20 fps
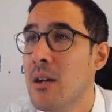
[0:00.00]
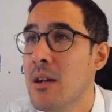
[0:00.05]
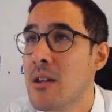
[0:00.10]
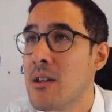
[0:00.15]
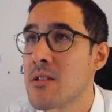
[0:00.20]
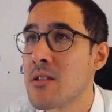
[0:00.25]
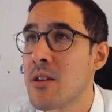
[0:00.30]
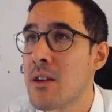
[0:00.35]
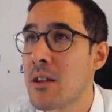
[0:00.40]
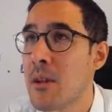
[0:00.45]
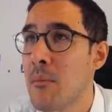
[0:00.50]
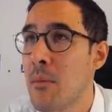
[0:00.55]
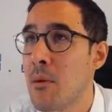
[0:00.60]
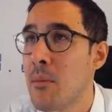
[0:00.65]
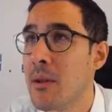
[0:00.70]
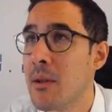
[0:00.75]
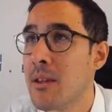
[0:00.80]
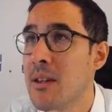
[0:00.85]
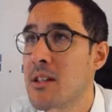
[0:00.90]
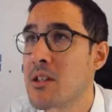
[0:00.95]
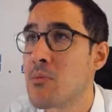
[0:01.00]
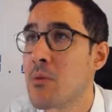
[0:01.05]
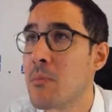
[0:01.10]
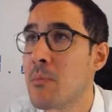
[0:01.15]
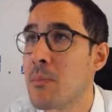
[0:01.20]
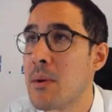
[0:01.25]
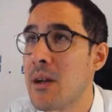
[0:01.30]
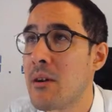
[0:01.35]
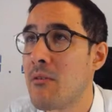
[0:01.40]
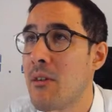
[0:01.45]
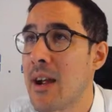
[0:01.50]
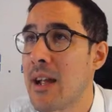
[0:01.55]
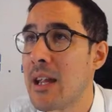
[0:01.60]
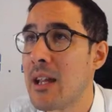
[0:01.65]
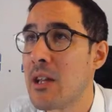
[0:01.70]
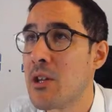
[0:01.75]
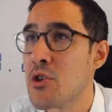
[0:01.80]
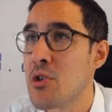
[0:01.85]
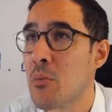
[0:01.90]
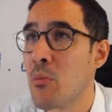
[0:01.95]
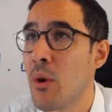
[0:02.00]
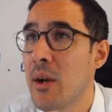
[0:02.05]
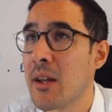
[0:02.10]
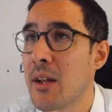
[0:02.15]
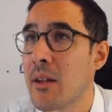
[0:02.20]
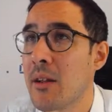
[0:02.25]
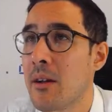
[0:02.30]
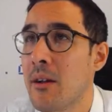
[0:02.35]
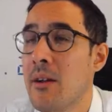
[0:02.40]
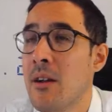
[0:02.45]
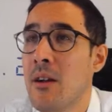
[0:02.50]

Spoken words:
So at the moment this would be a range, and one of the